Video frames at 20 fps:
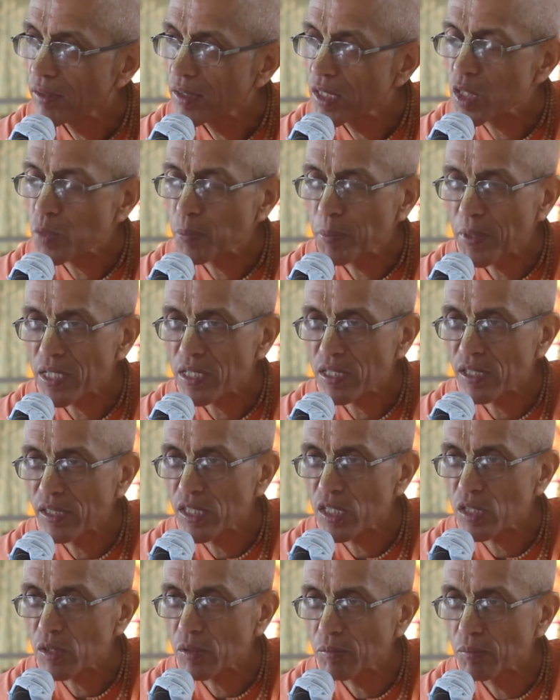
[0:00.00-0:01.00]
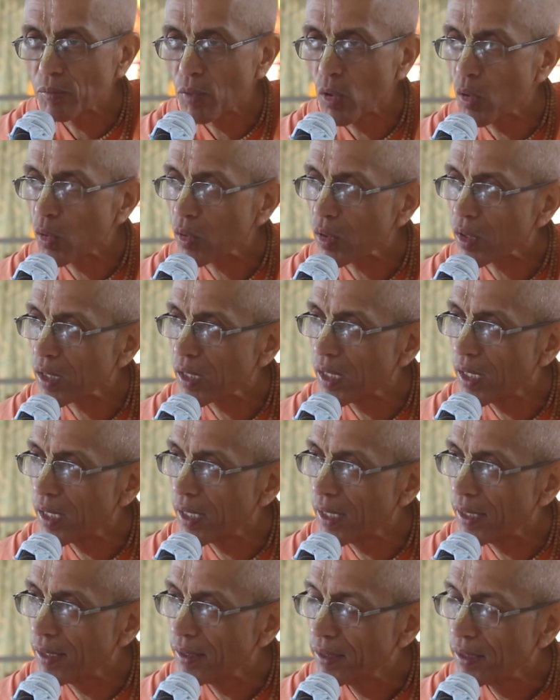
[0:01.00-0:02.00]
this person is
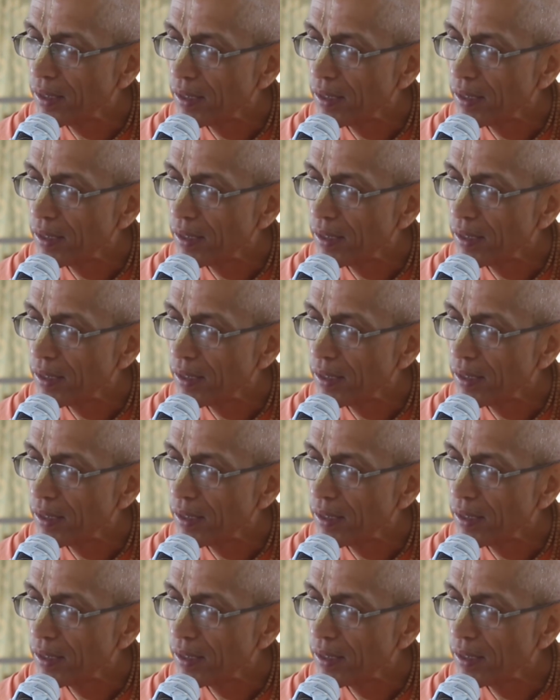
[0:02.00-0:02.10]
more